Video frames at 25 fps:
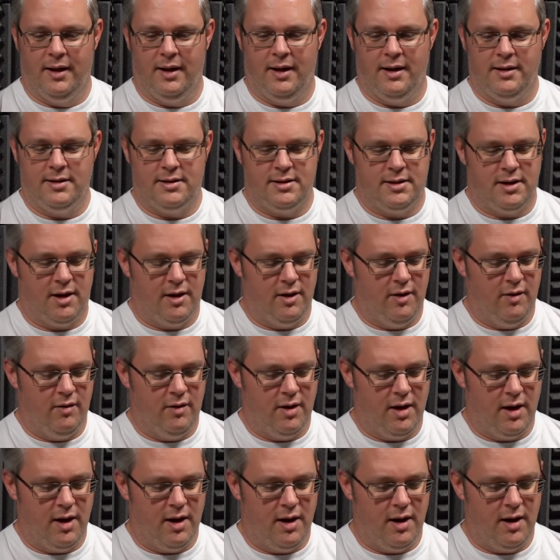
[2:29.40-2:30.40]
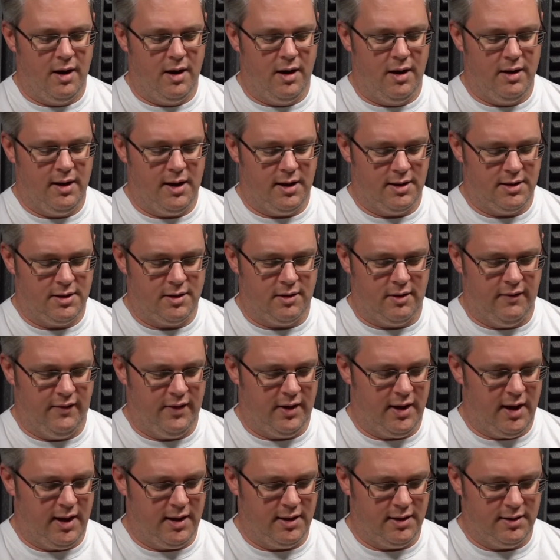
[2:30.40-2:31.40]
So, sorry for
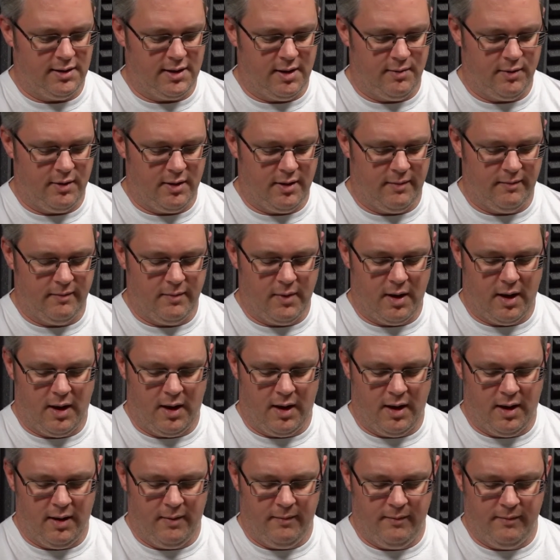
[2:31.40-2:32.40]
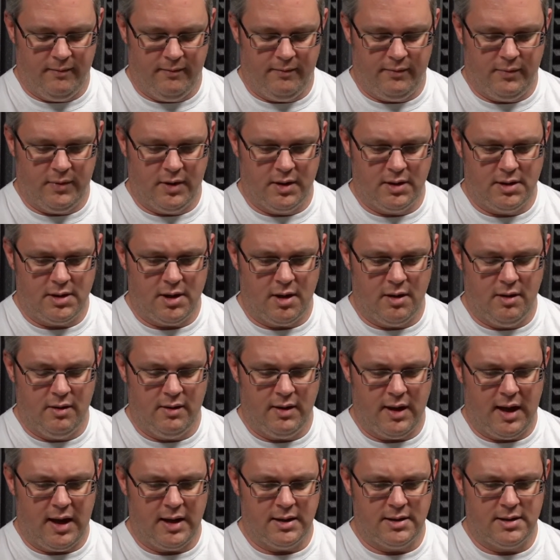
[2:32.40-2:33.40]
kicking the table though. So
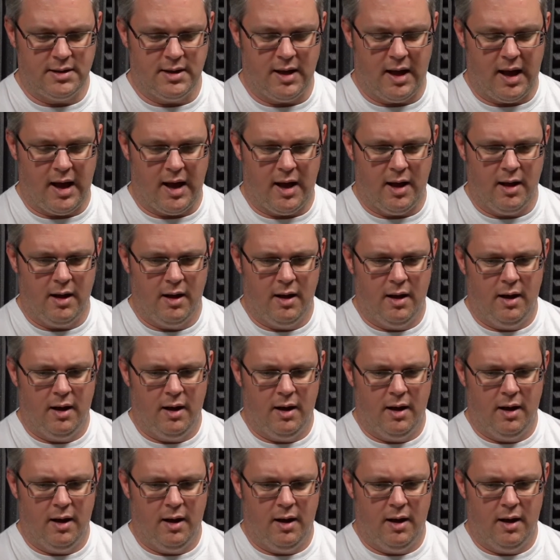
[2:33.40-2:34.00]
that's that.